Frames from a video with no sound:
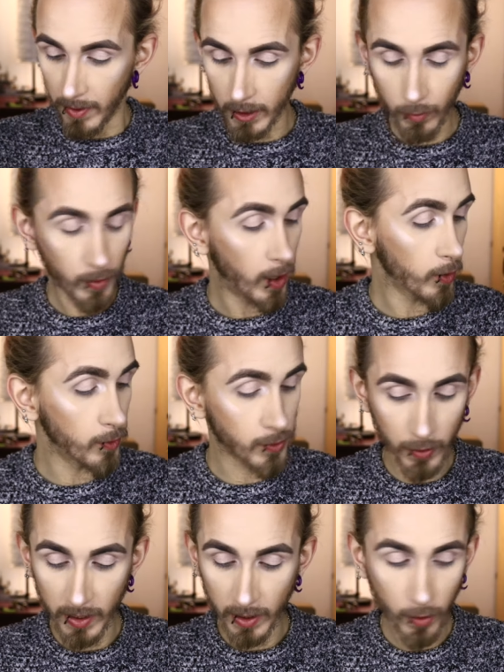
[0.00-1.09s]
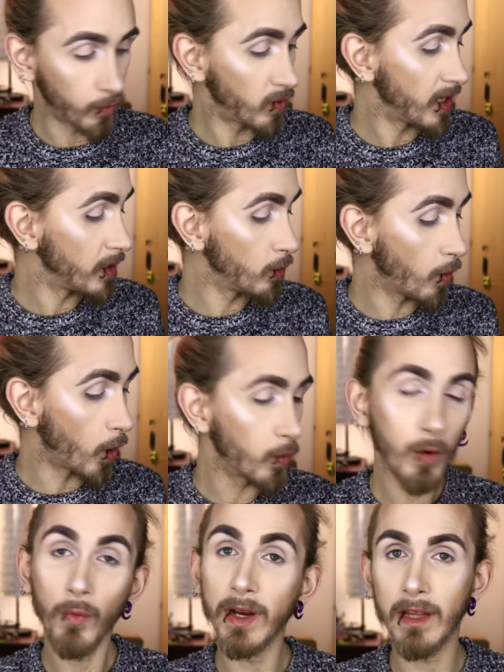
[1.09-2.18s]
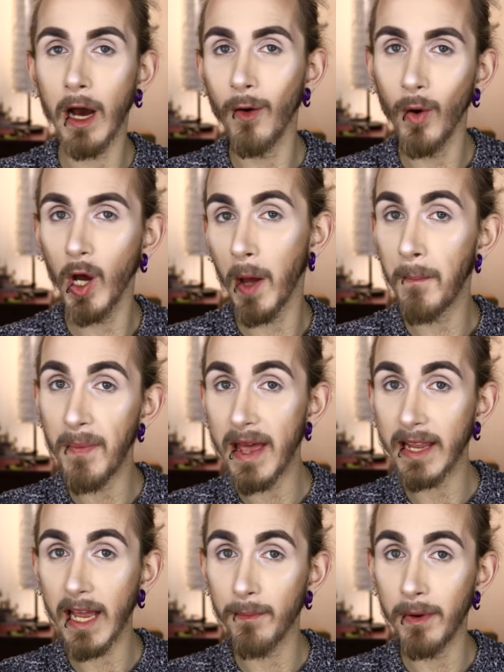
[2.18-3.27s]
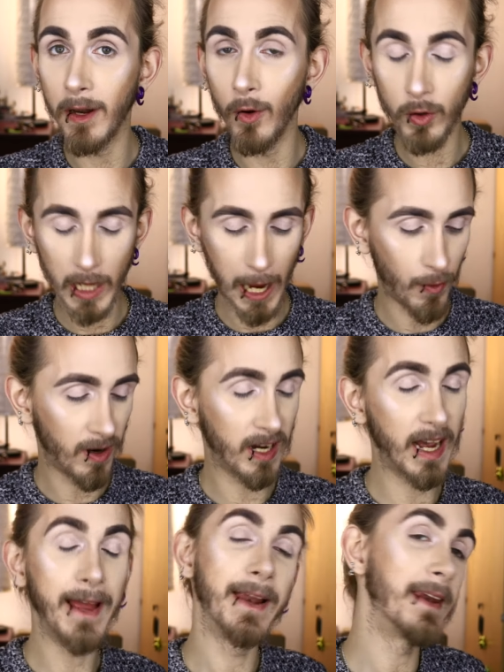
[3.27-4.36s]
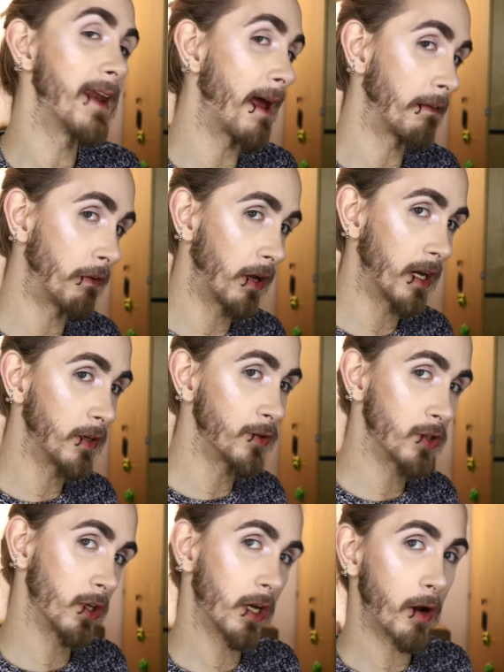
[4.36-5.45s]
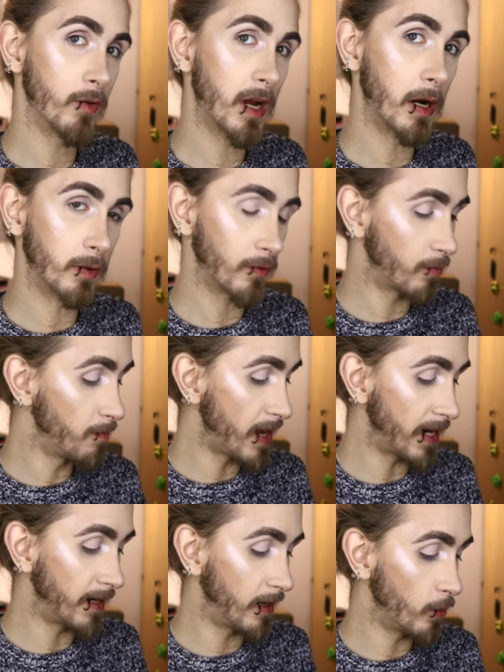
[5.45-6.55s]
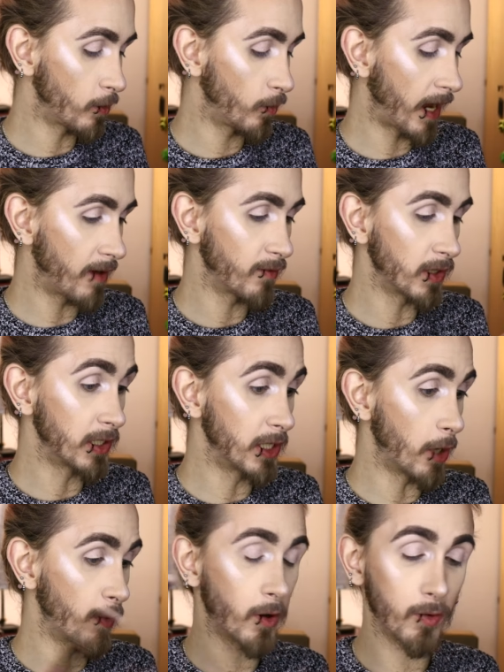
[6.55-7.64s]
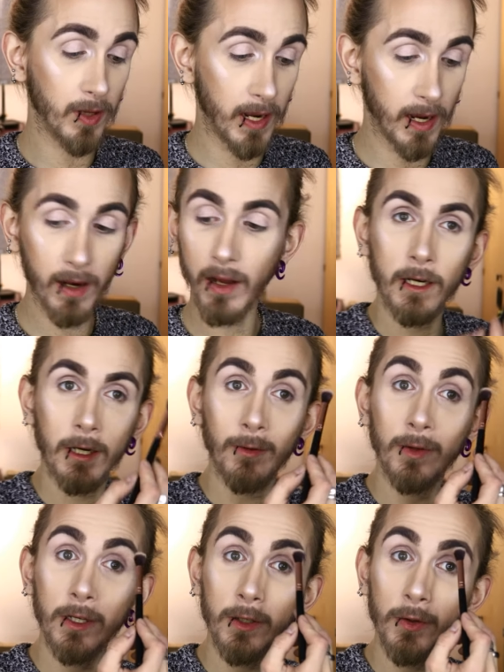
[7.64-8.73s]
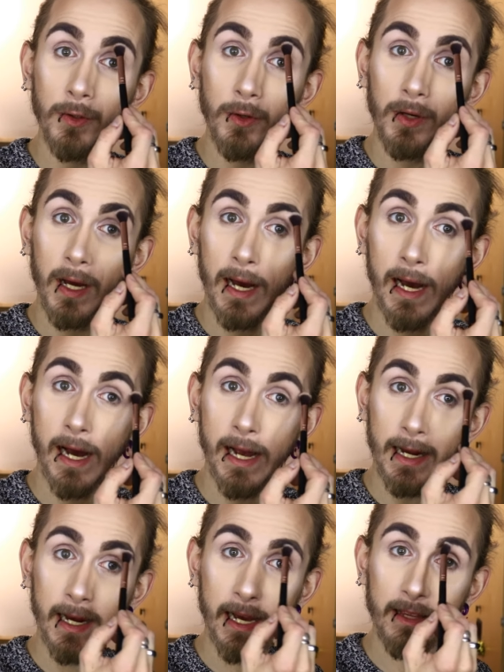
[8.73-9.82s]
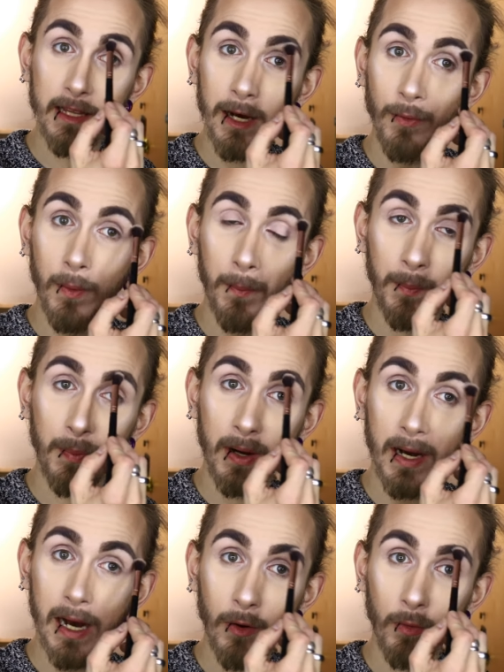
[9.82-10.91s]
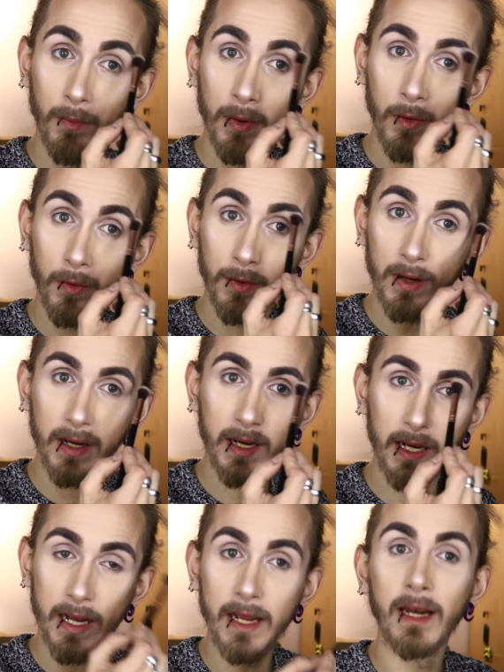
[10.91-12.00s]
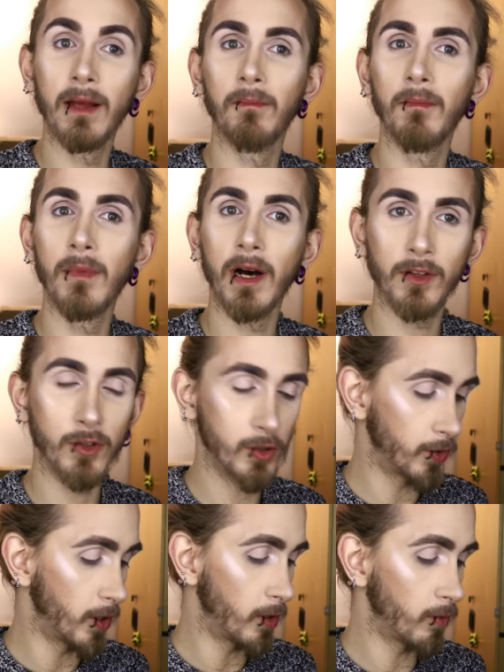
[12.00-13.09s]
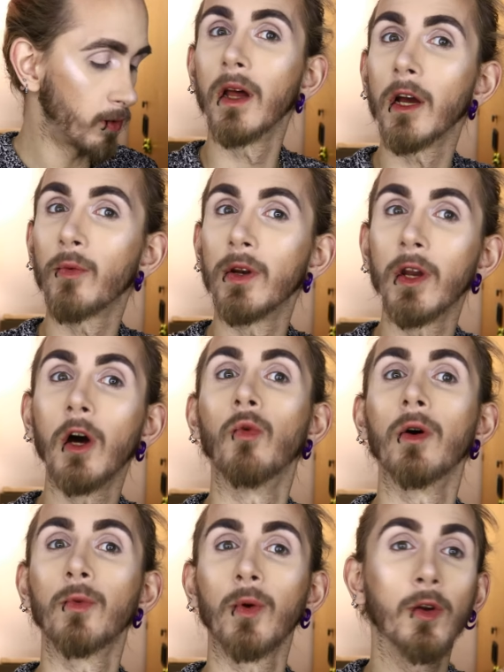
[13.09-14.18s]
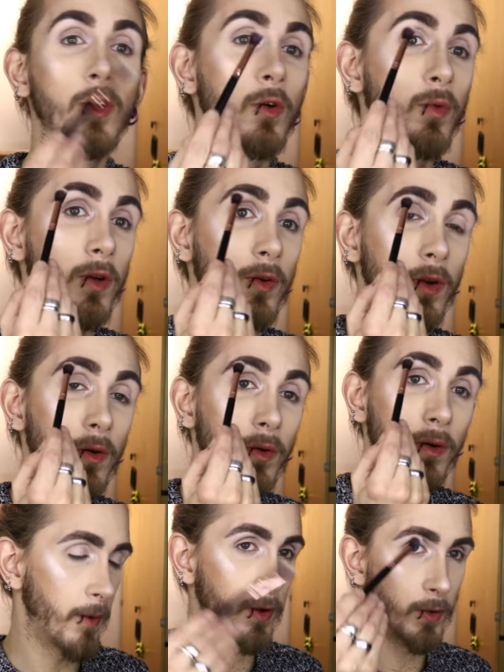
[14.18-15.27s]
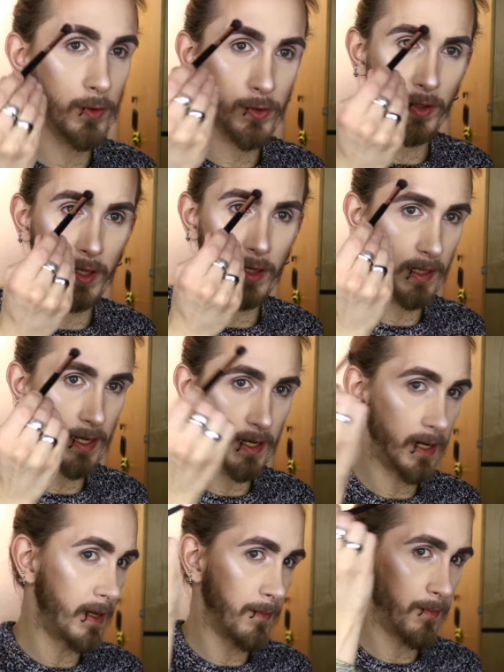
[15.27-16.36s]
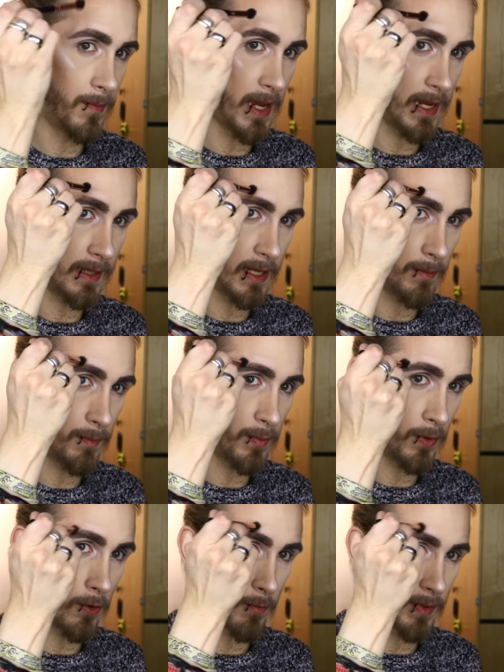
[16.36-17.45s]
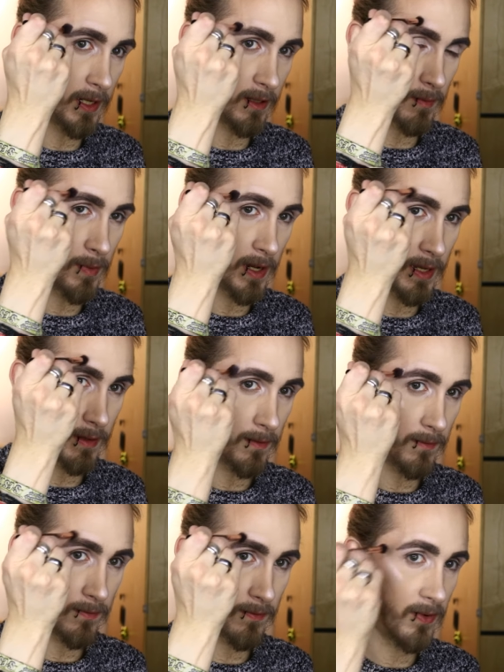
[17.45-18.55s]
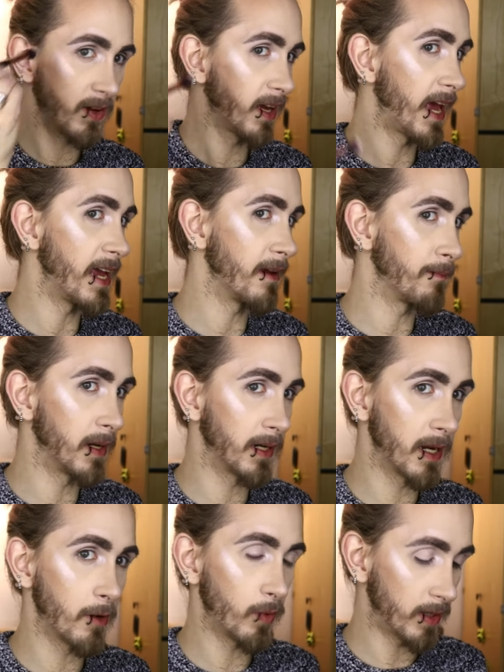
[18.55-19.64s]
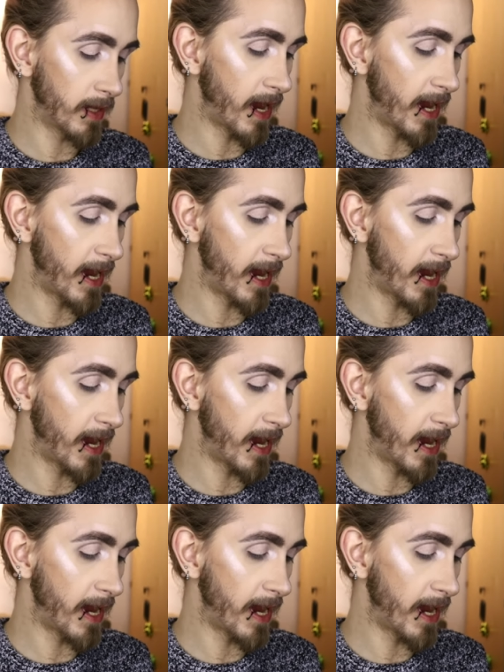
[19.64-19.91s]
But we are just gonna continue on with our makeup look, our really natural, I just rolled out of bed look we have going on in here. And we are just gonna highlight our brow bone really much, you know. Like we know what we are doing, you know. And we're just gonna really make them prominent by framing them with the